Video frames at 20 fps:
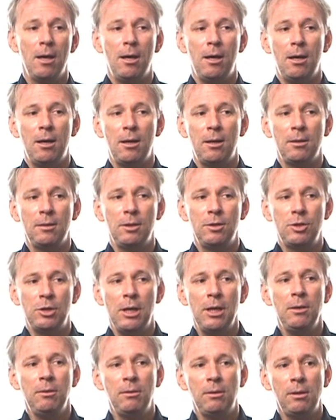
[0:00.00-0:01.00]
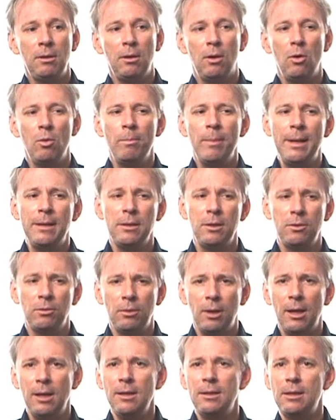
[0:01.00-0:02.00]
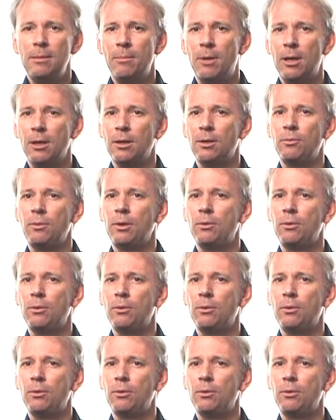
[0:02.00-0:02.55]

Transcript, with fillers: Uh, the general augmented reality market